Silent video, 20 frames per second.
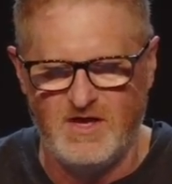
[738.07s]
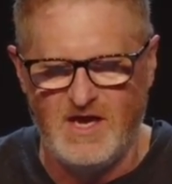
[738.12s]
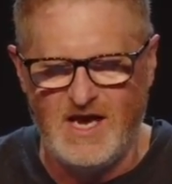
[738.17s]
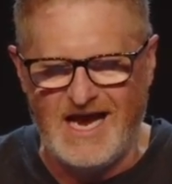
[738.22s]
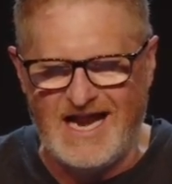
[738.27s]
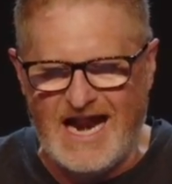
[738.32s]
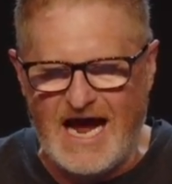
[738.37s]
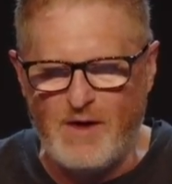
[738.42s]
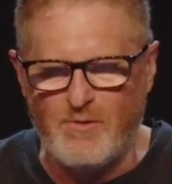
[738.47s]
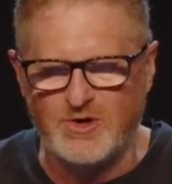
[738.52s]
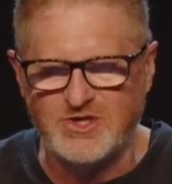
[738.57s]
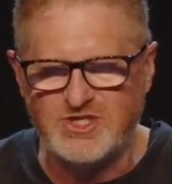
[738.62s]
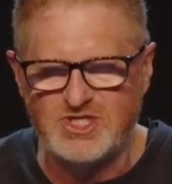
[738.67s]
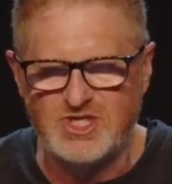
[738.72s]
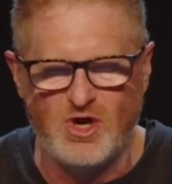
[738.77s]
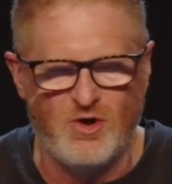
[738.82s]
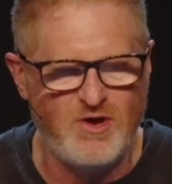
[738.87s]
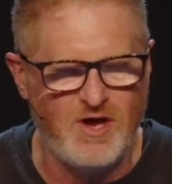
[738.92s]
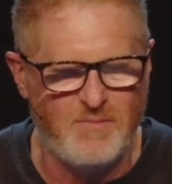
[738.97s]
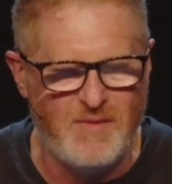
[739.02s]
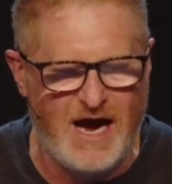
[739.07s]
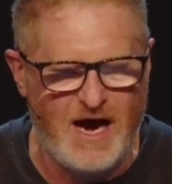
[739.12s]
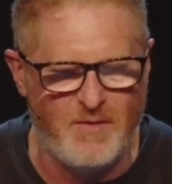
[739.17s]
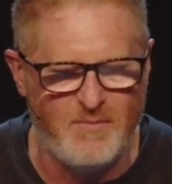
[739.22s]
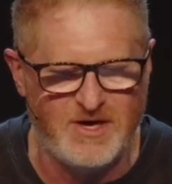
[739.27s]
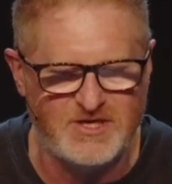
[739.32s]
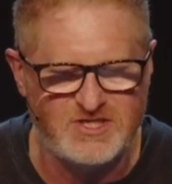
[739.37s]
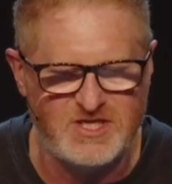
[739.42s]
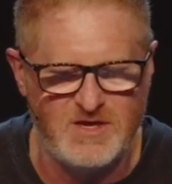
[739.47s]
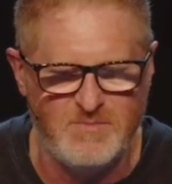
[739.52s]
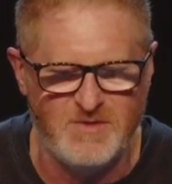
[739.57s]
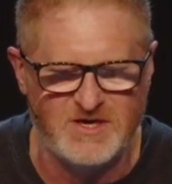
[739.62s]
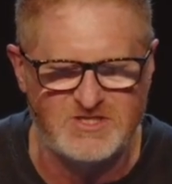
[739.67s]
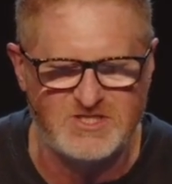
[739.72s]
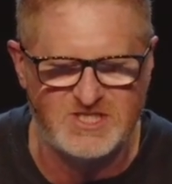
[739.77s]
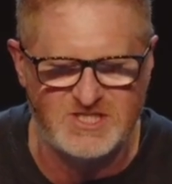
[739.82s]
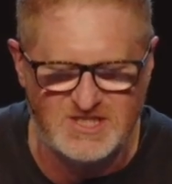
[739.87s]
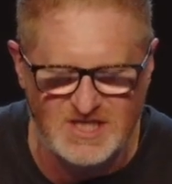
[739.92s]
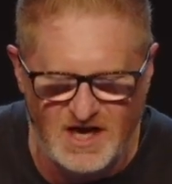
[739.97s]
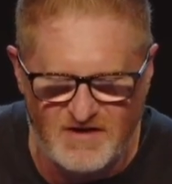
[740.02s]
And I will show him how much he
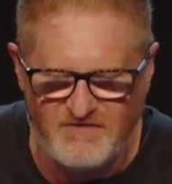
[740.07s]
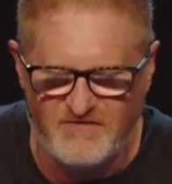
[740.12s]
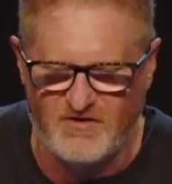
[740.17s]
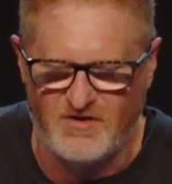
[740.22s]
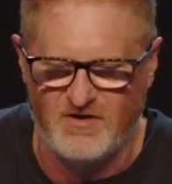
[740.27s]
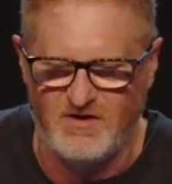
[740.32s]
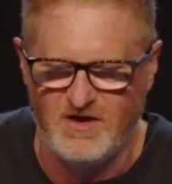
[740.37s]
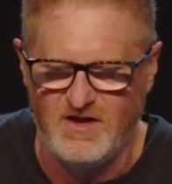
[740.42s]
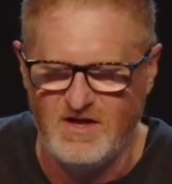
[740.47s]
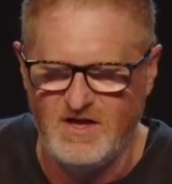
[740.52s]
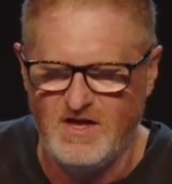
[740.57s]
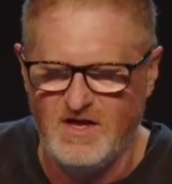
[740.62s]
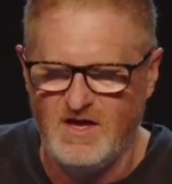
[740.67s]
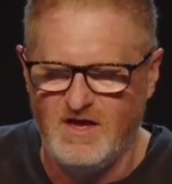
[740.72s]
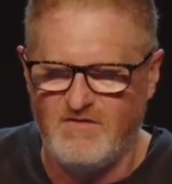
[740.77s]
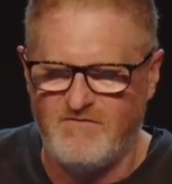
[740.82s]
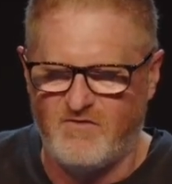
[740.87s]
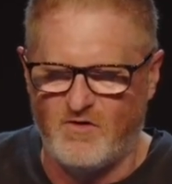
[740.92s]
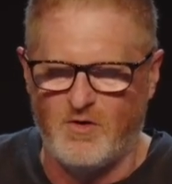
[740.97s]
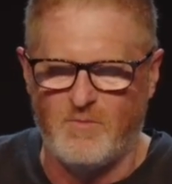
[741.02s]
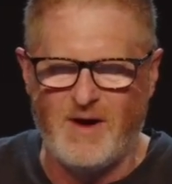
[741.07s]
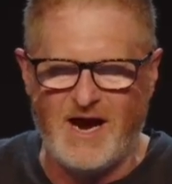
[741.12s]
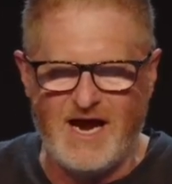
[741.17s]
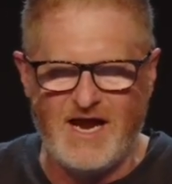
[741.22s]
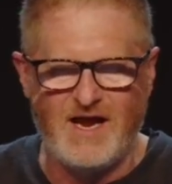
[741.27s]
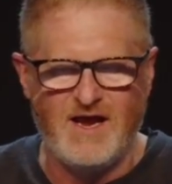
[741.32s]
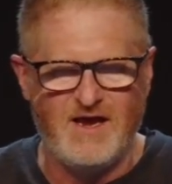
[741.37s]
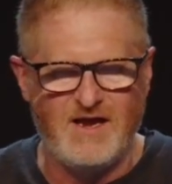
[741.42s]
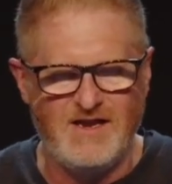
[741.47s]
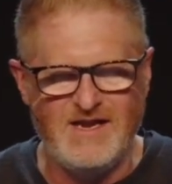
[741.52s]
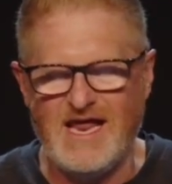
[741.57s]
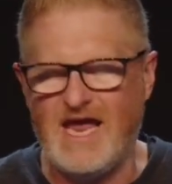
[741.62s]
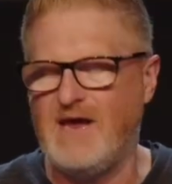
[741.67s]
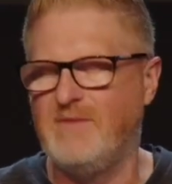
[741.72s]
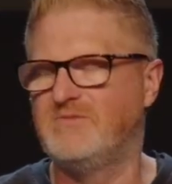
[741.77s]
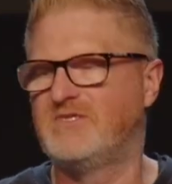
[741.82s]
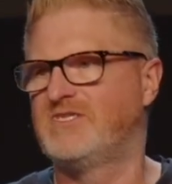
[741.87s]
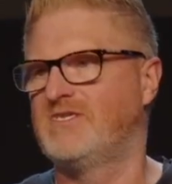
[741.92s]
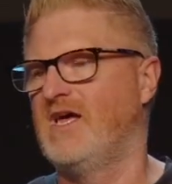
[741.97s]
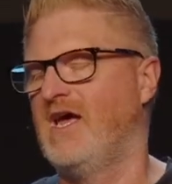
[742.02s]
must suffer for my
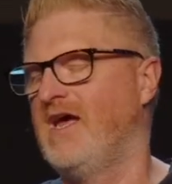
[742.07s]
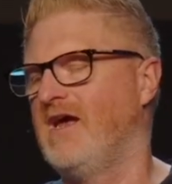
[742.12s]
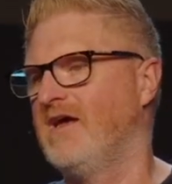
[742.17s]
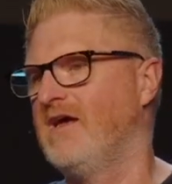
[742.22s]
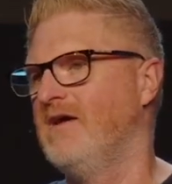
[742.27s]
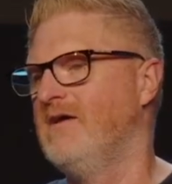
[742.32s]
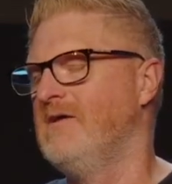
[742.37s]
name's sake.